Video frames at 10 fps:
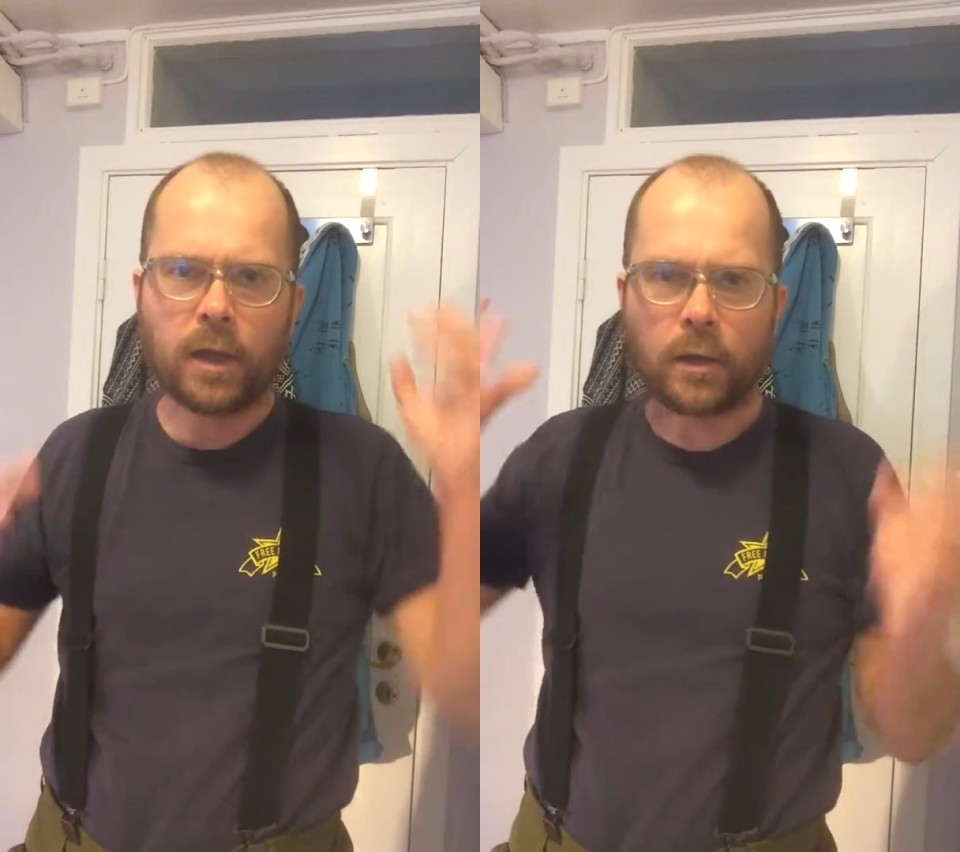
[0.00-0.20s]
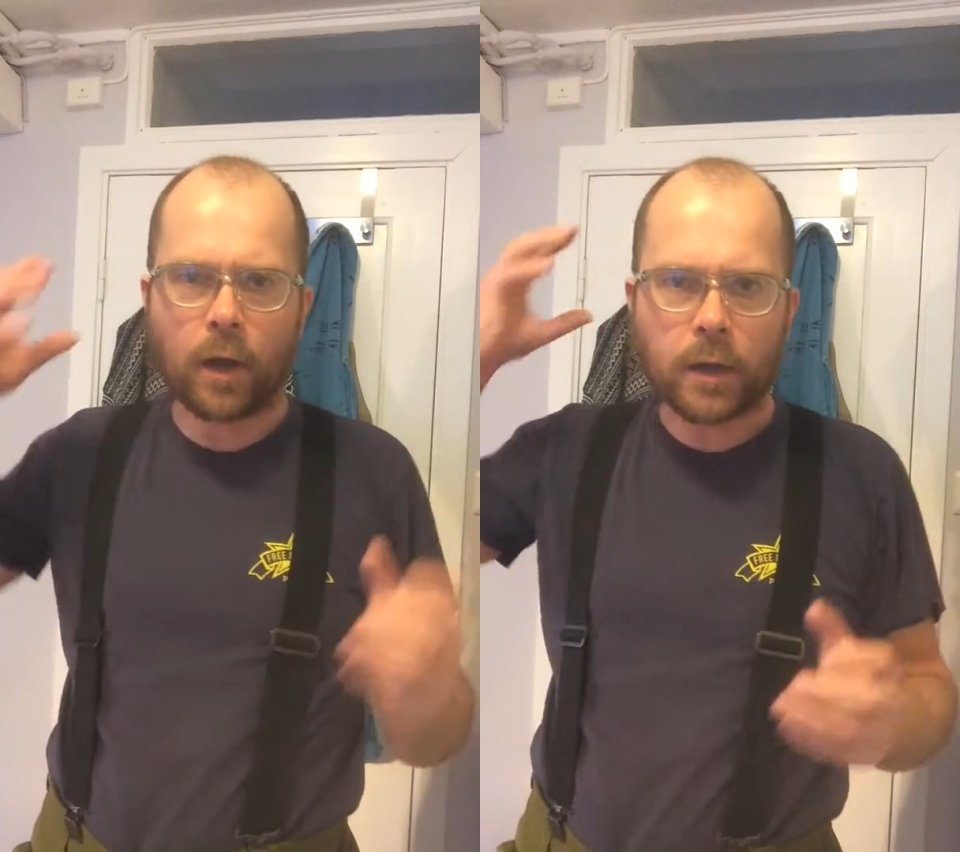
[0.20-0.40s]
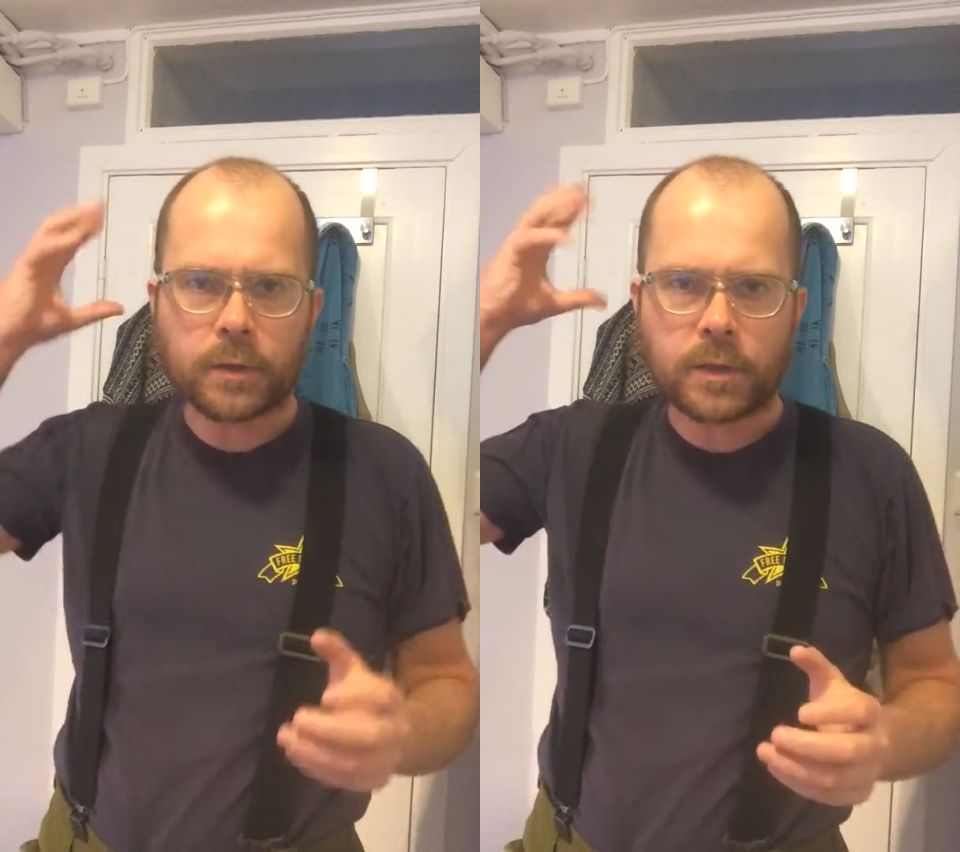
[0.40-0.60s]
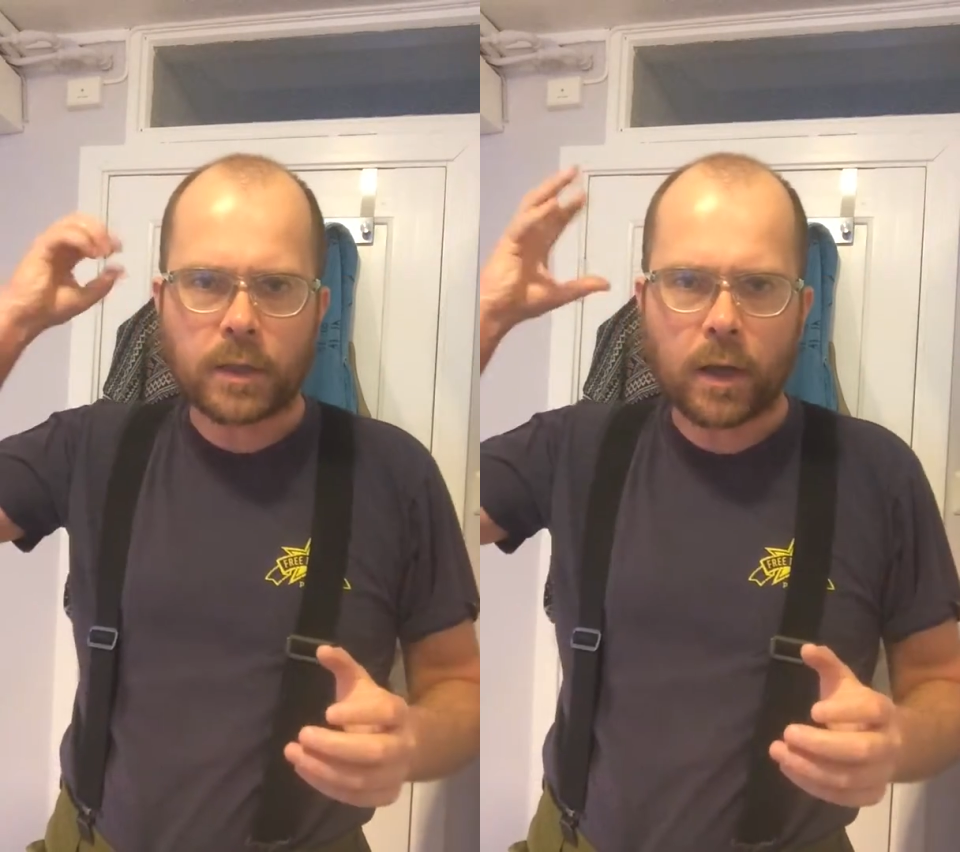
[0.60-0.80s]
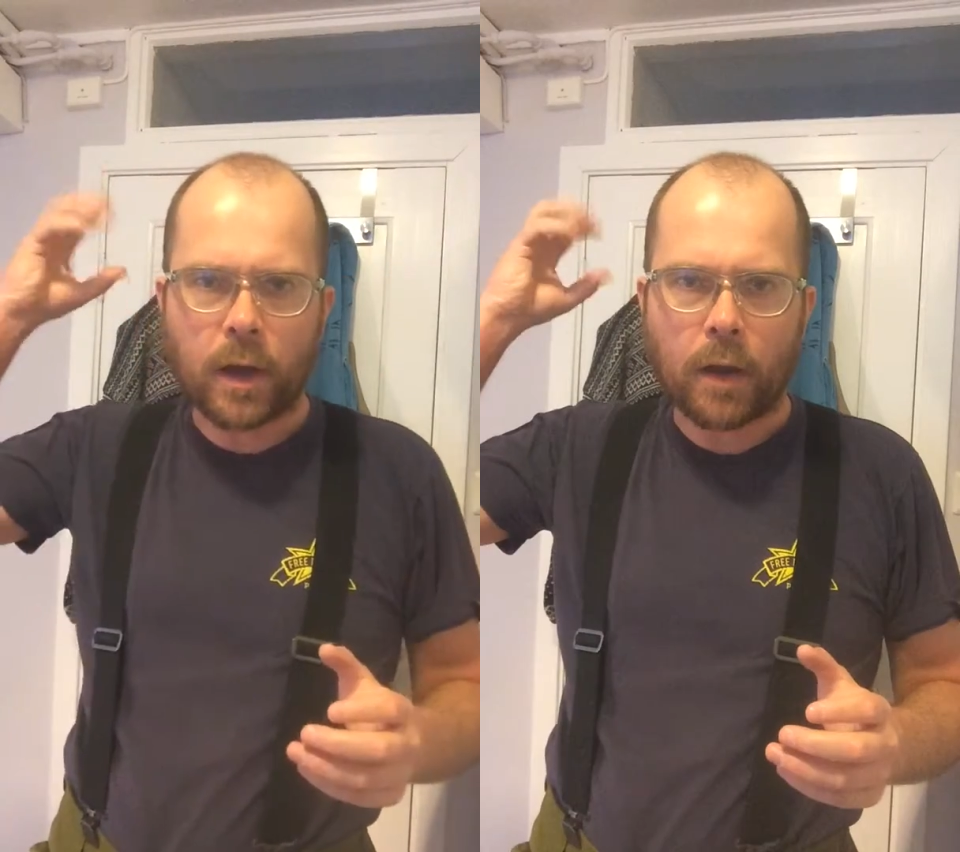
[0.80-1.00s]

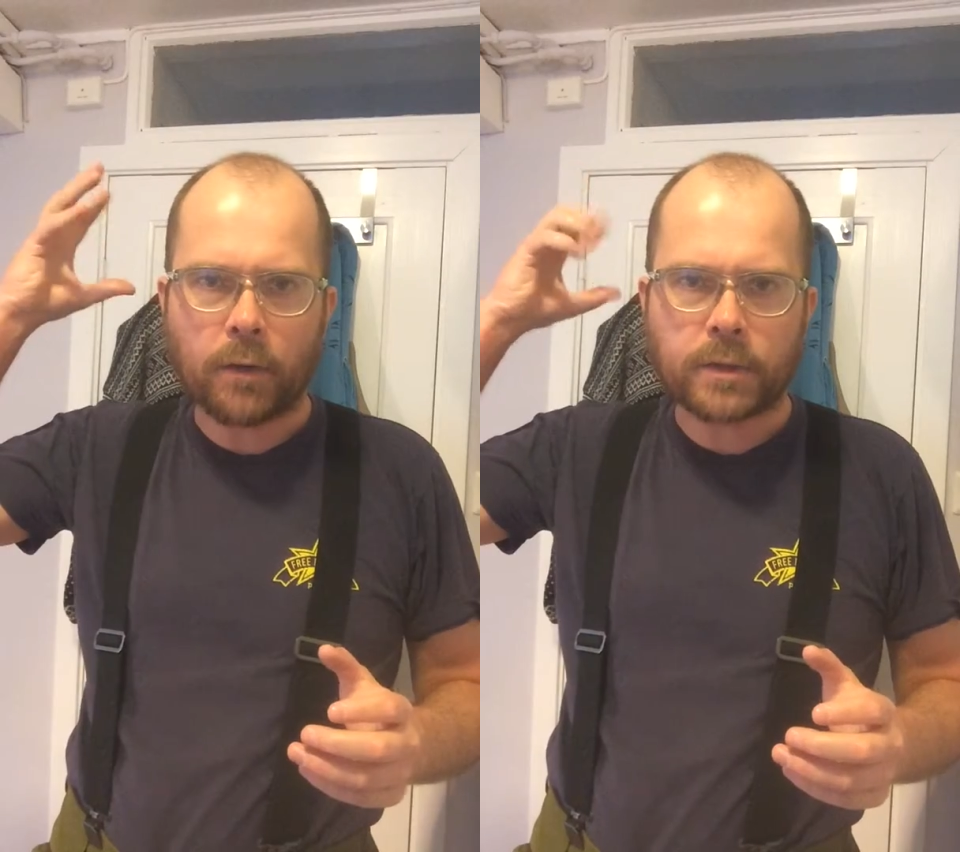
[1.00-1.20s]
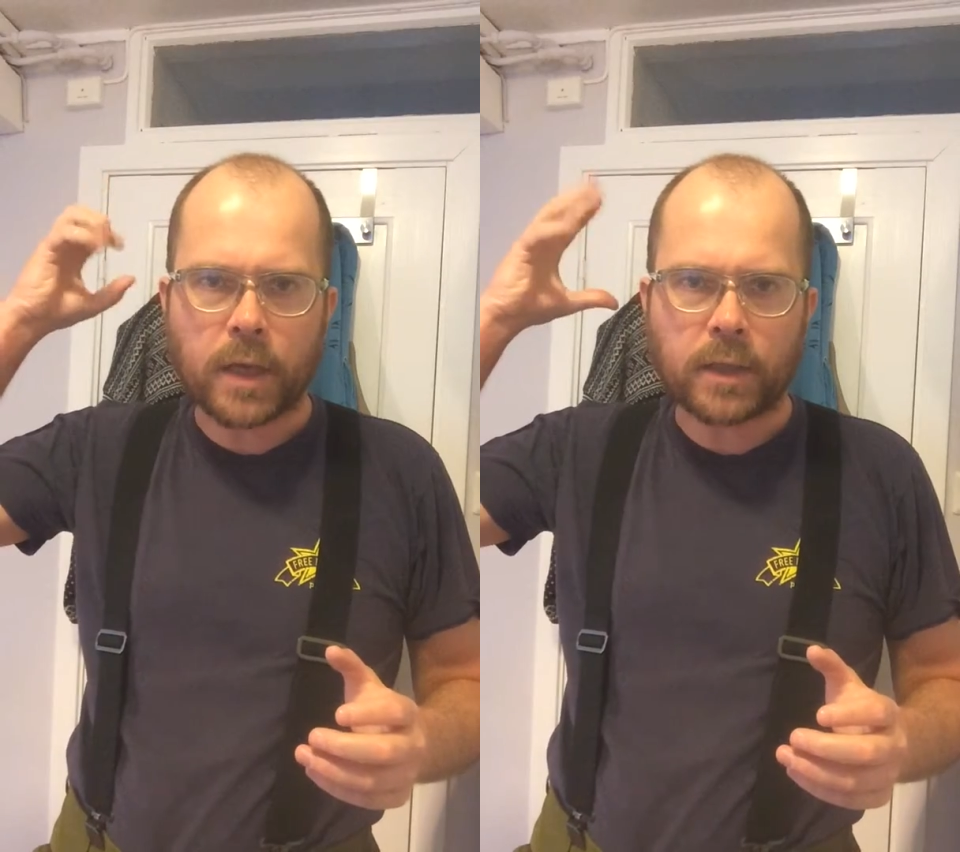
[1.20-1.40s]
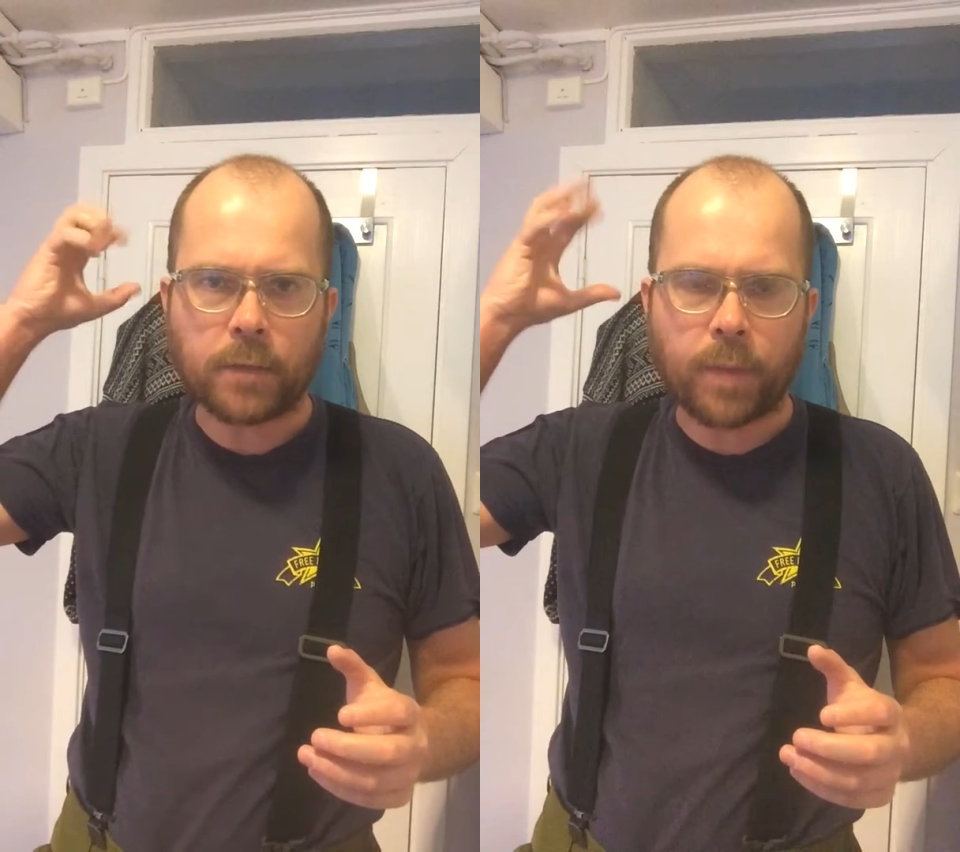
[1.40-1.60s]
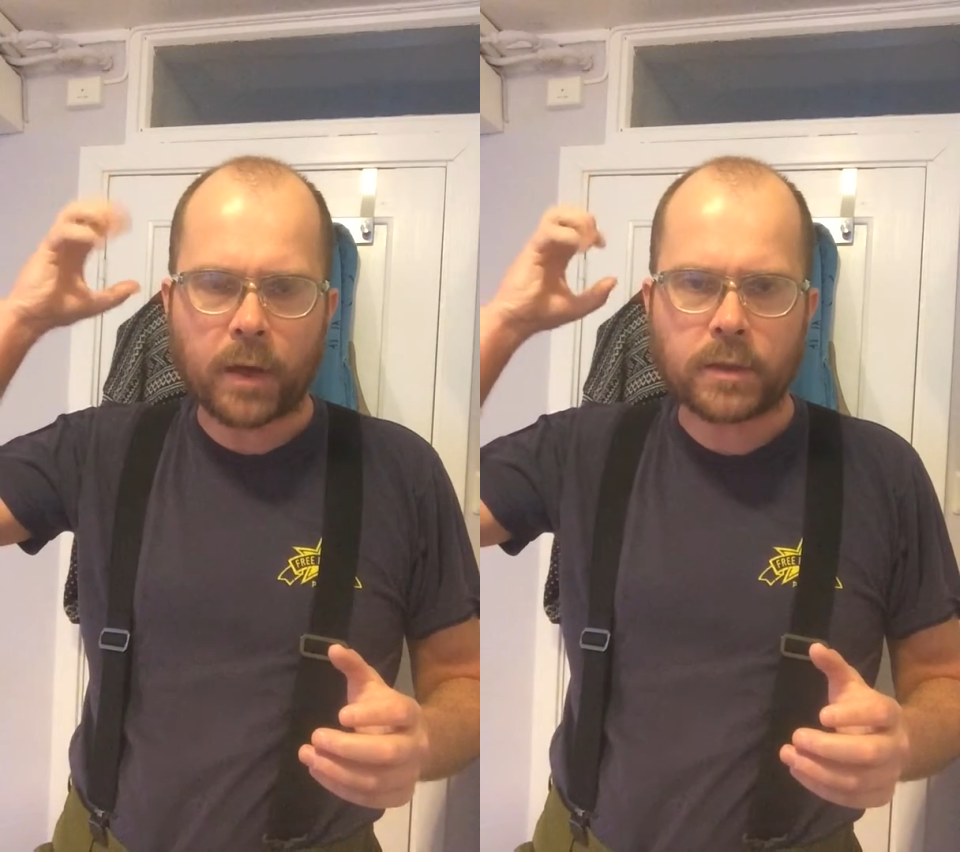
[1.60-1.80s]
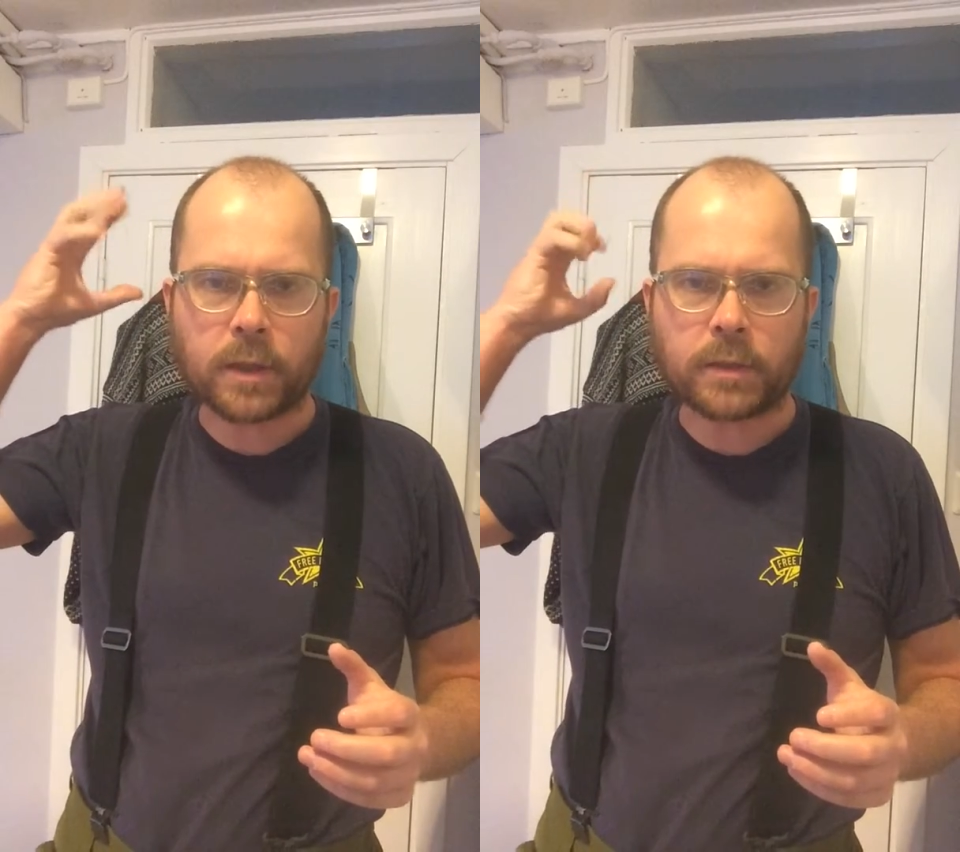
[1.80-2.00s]
nasty, irritating
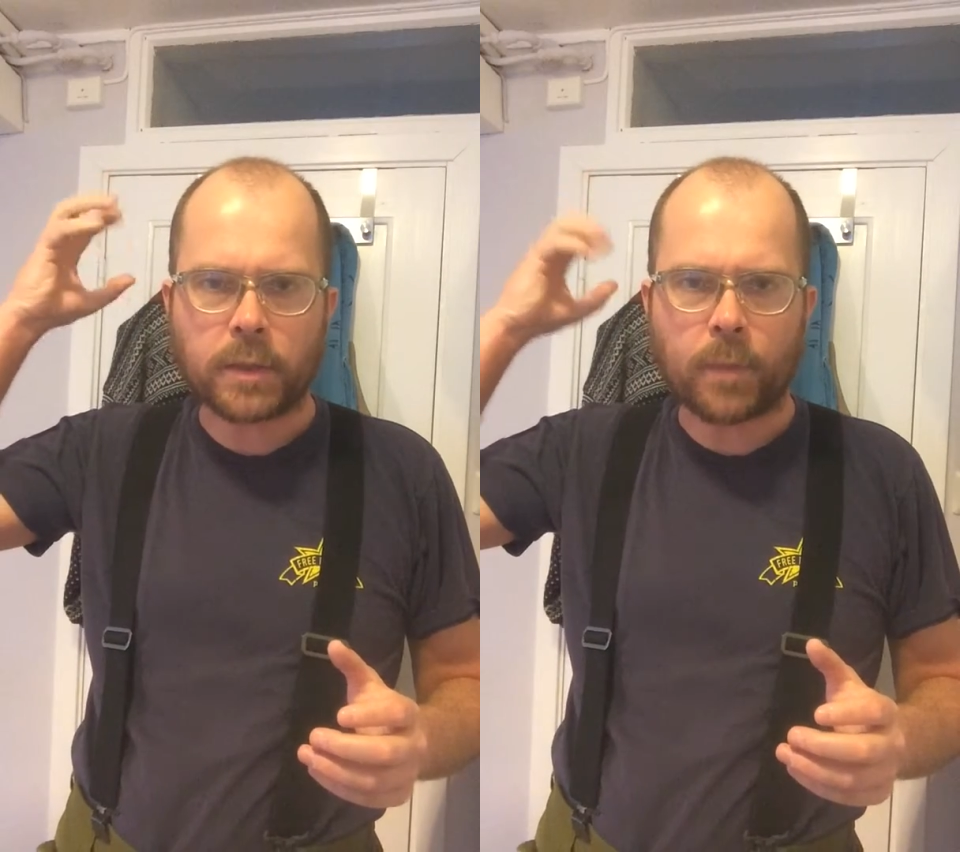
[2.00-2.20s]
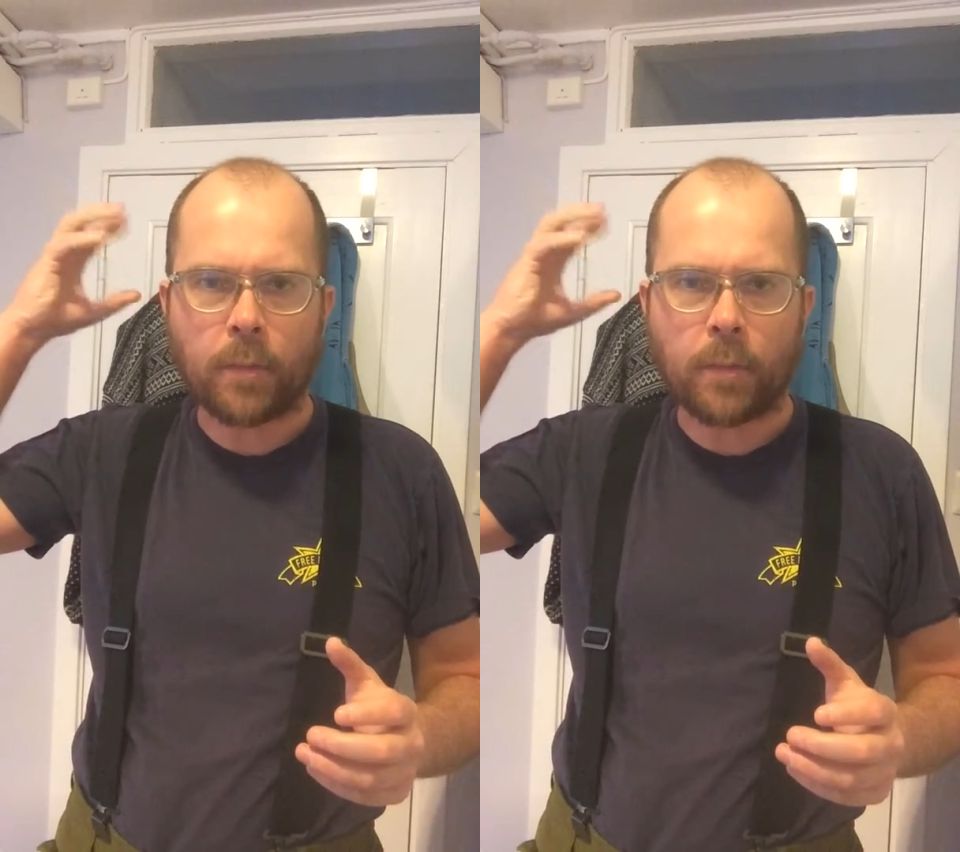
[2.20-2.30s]
backshots in